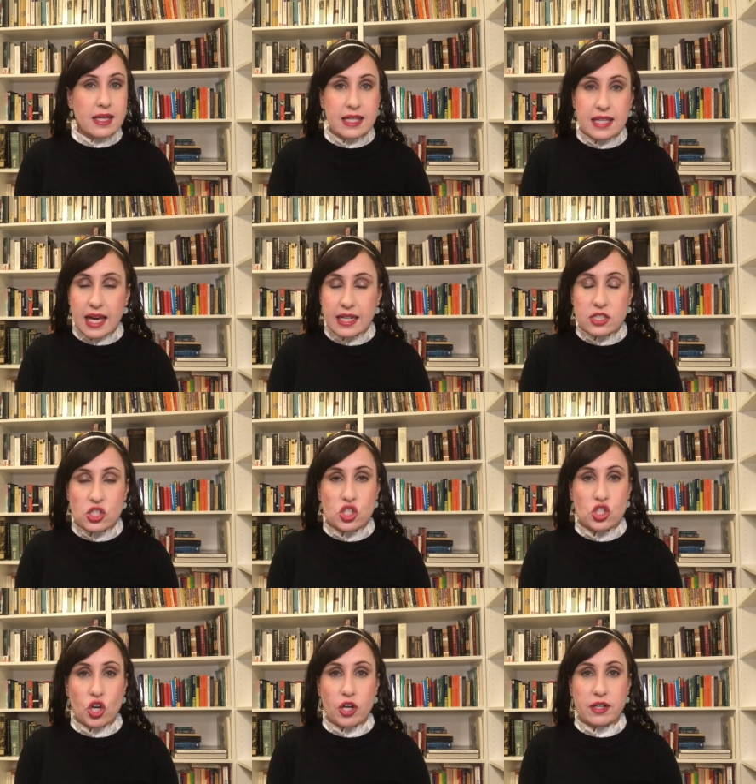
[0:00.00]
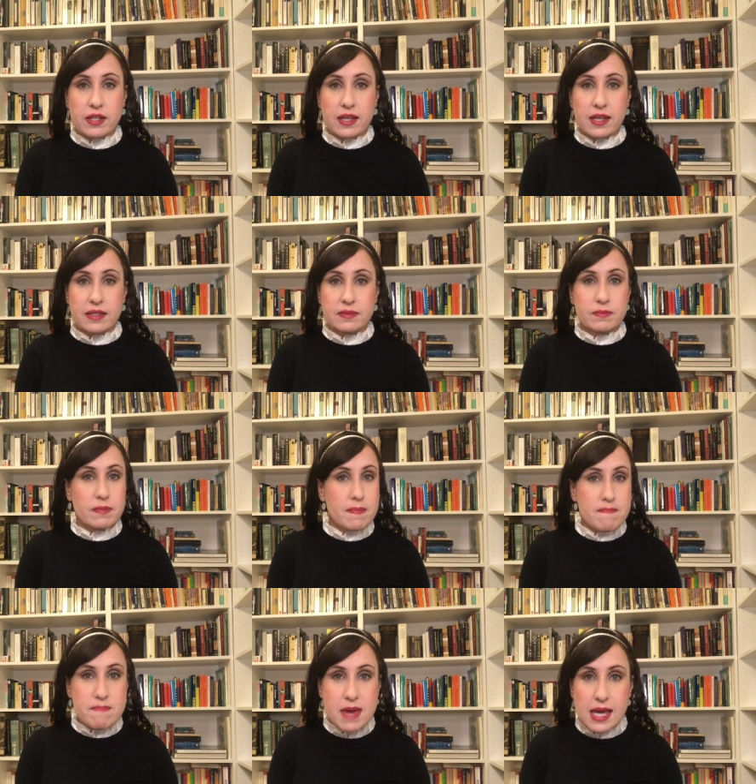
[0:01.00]
Get it started, kid.
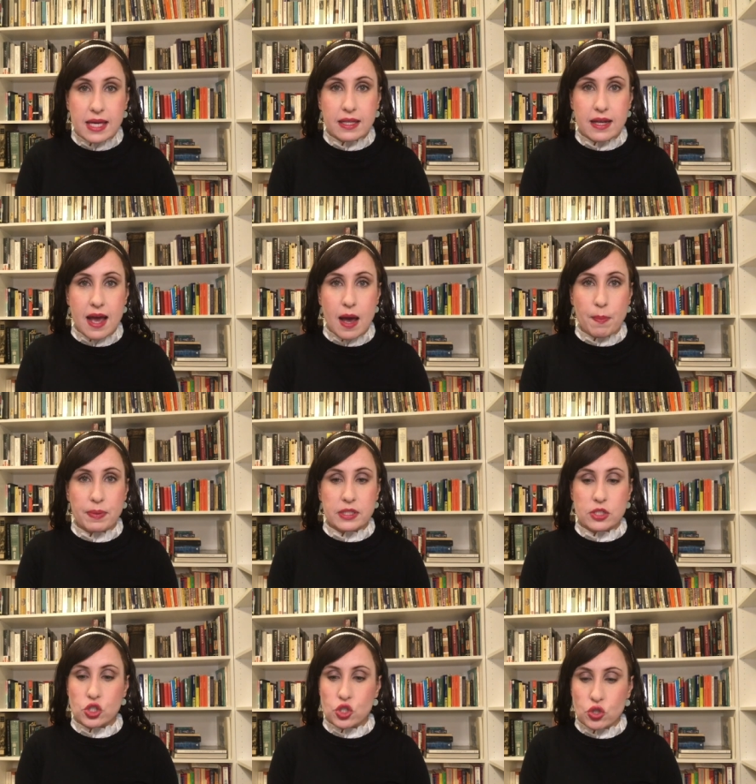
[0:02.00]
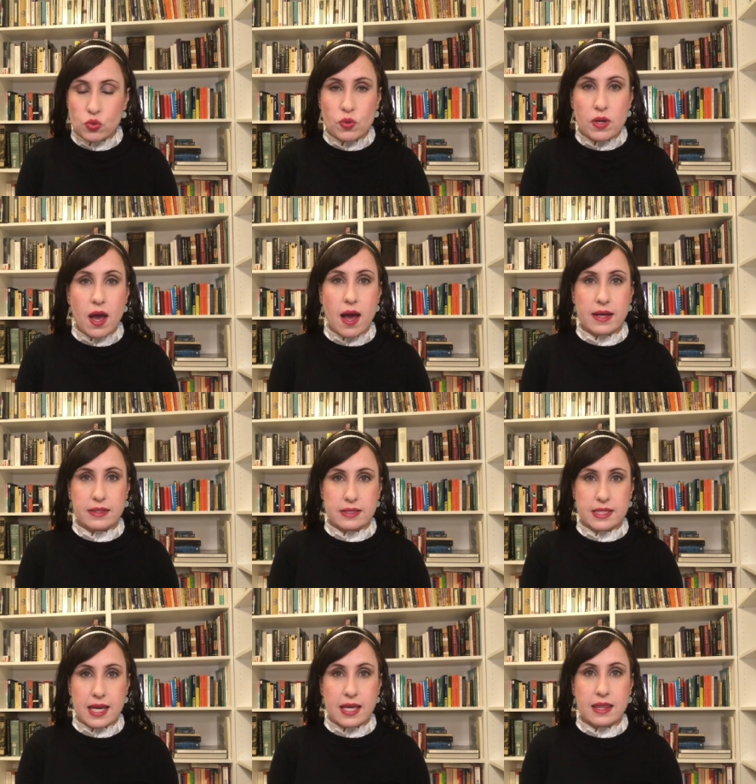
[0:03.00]
Make it happen. Do not
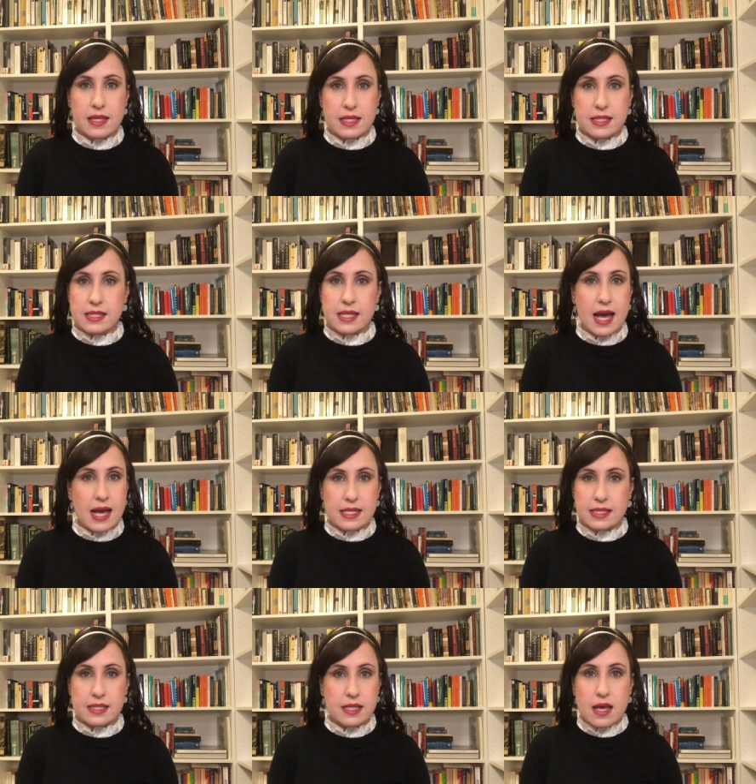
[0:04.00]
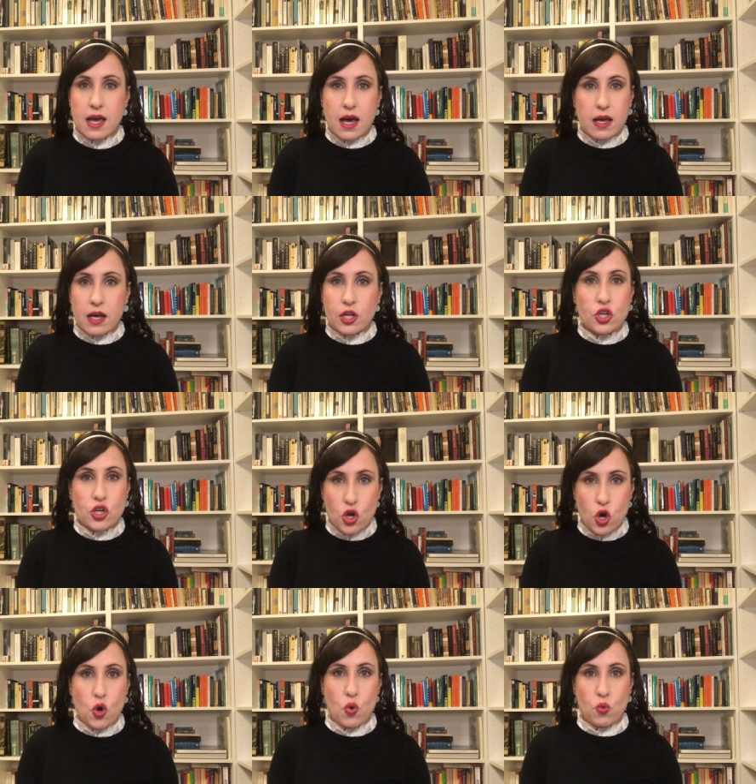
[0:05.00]
take this as
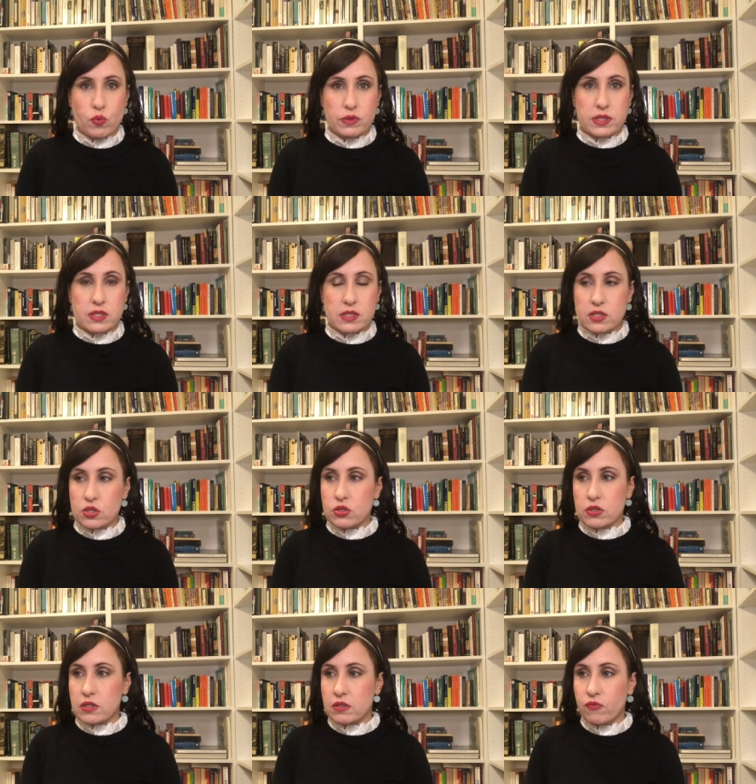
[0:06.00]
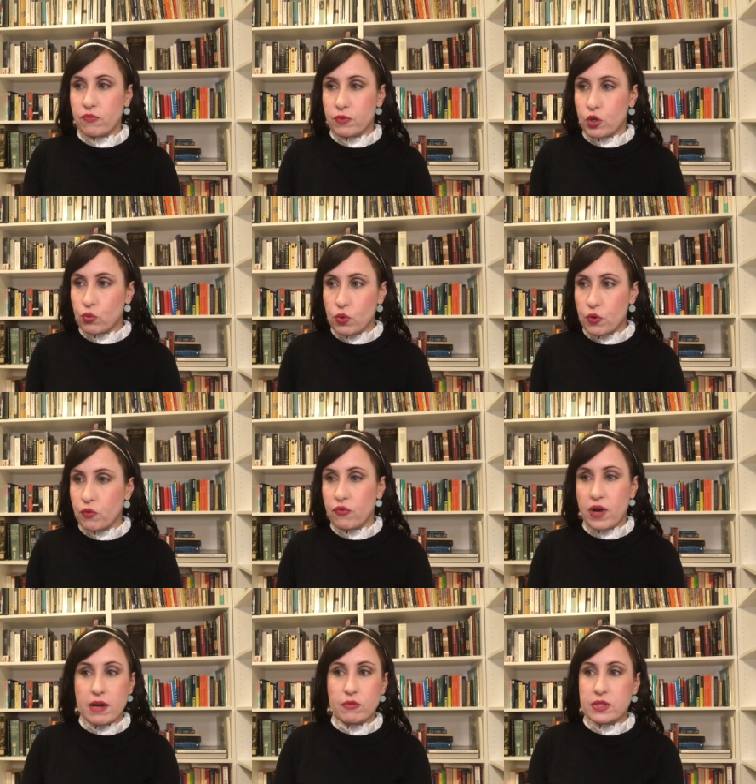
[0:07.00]
no. This this this
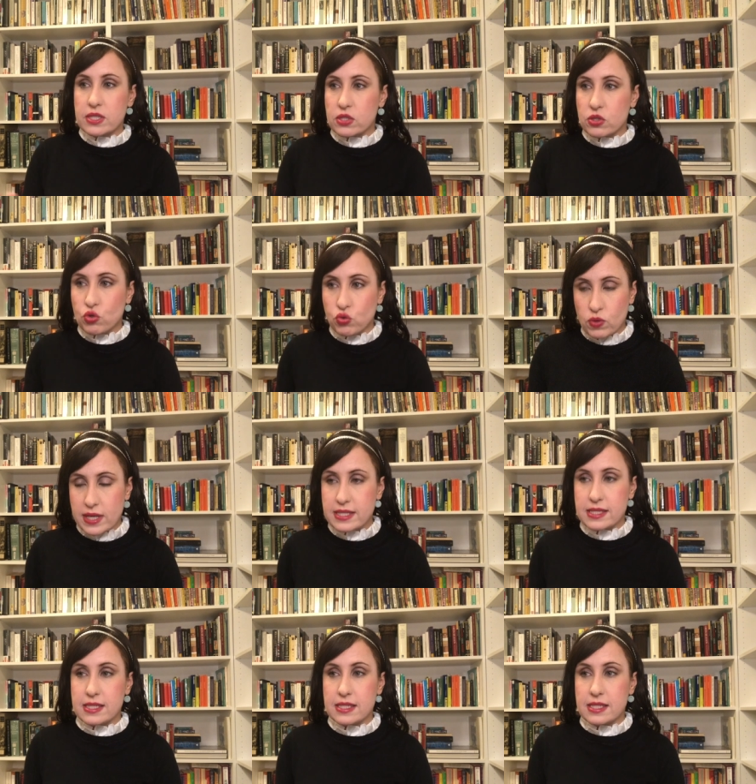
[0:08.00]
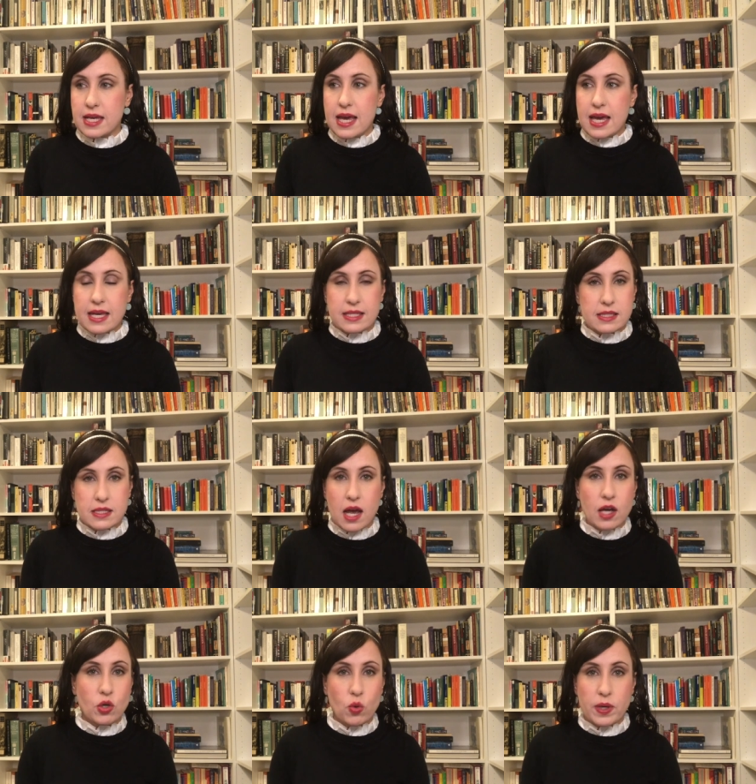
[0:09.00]
coronavirus crisis is
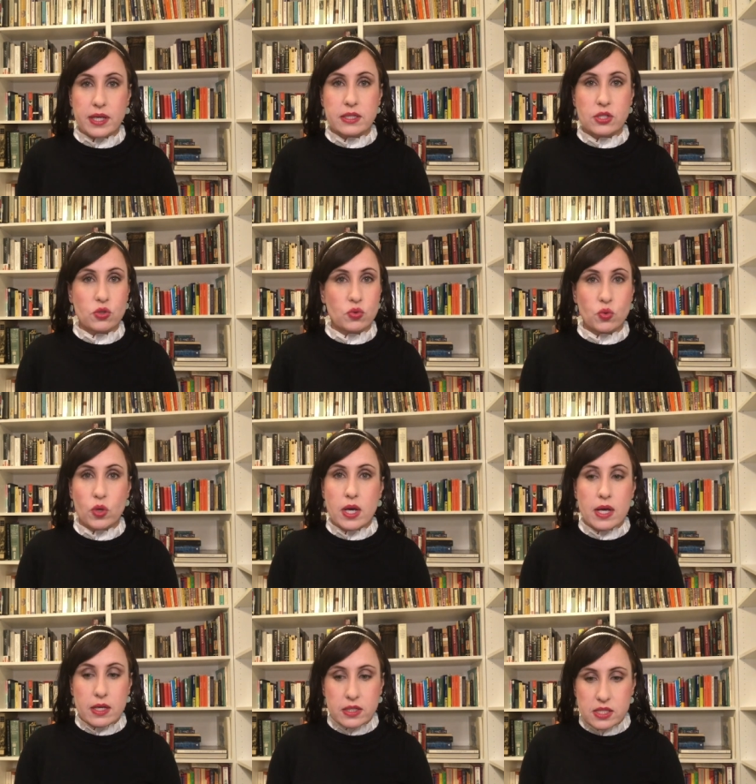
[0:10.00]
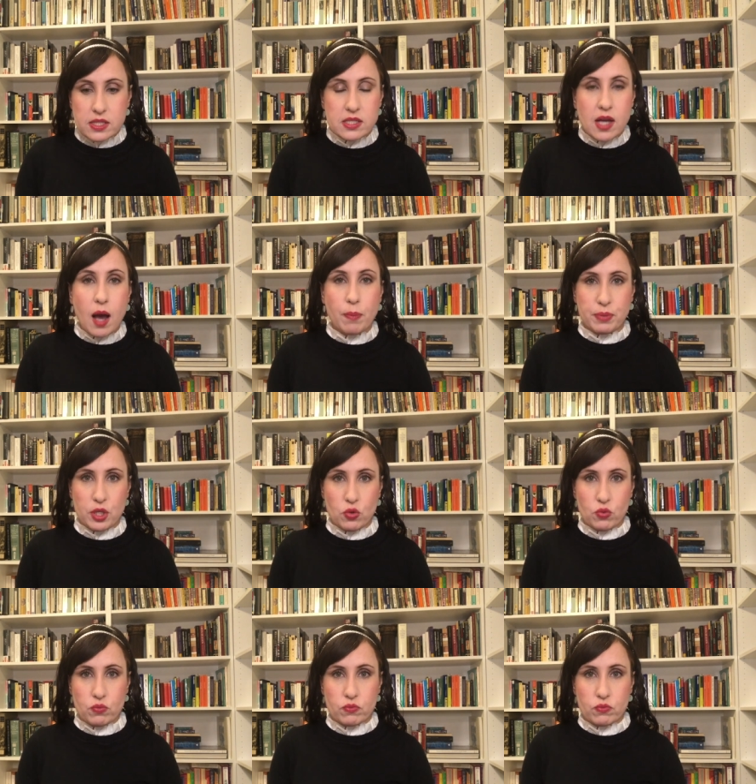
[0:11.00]
not going to stop you